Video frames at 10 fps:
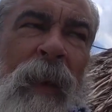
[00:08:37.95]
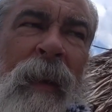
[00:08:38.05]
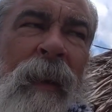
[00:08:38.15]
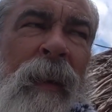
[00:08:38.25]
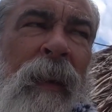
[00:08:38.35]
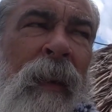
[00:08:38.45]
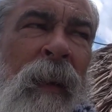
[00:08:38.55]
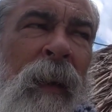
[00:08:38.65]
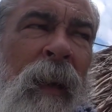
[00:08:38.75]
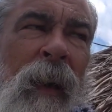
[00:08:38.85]

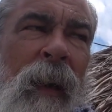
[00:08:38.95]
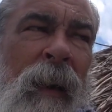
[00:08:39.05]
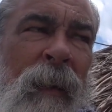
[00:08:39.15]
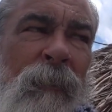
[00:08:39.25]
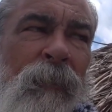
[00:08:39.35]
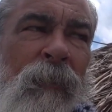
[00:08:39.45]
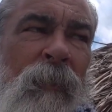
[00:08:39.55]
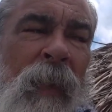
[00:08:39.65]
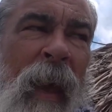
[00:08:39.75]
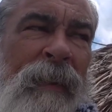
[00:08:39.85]

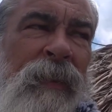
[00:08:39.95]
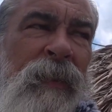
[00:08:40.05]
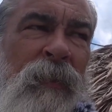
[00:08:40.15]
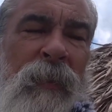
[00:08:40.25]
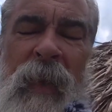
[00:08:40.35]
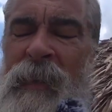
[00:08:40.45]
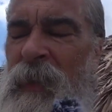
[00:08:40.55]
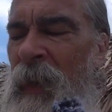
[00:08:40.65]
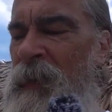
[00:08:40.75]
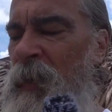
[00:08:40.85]
They
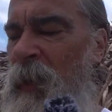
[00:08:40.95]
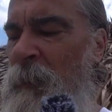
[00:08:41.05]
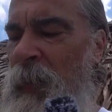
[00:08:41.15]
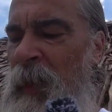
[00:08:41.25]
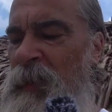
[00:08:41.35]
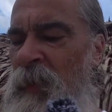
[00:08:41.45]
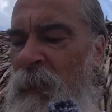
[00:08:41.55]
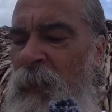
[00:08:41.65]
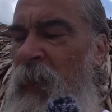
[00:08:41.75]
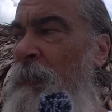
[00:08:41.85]
said it's going to be easier
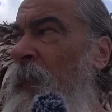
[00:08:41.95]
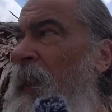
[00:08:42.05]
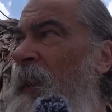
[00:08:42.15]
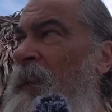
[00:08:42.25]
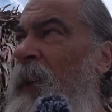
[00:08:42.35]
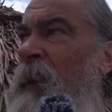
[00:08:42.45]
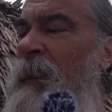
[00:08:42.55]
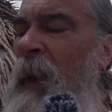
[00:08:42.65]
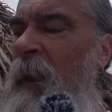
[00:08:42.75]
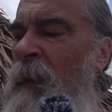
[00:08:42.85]
for them to get it dug
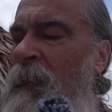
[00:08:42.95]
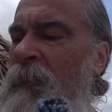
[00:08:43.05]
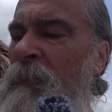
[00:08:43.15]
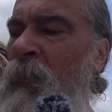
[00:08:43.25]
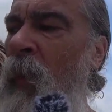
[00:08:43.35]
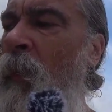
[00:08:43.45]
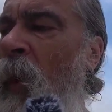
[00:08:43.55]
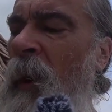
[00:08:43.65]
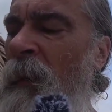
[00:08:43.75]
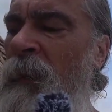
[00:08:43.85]
there, more
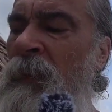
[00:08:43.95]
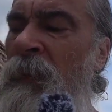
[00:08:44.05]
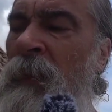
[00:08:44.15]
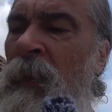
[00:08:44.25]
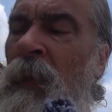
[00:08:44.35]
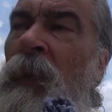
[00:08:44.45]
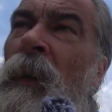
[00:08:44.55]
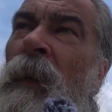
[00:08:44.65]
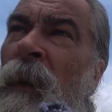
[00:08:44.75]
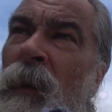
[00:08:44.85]
water.
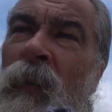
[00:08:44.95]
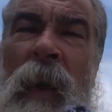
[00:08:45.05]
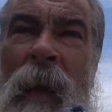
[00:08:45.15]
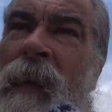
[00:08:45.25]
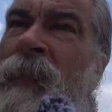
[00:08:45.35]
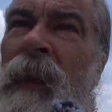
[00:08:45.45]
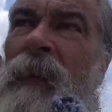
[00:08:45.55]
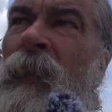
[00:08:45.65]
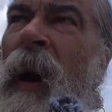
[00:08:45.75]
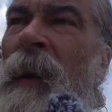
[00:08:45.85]
Okay, that's
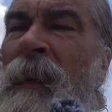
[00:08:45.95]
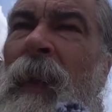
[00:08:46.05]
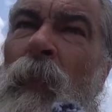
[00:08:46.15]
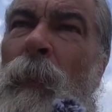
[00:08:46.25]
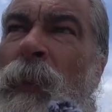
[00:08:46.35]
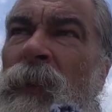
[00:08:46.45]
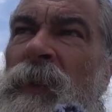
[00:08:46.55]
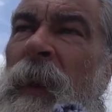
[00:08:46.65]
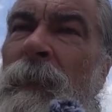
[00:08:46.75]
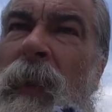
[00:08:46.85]
fine. And then we'll put the
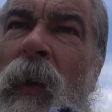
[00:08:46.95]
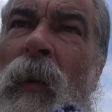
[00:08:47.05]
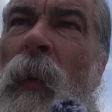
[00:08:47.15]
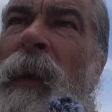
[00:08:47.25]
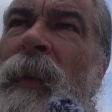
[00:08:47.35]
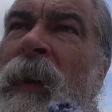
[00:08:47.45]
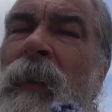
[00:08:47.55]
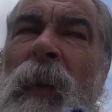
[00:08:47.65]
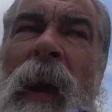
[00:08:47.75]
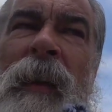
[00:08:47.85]
septic all the way at the
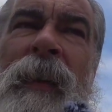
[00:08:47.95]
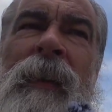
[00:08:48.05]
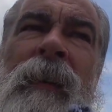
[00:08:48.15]
other end.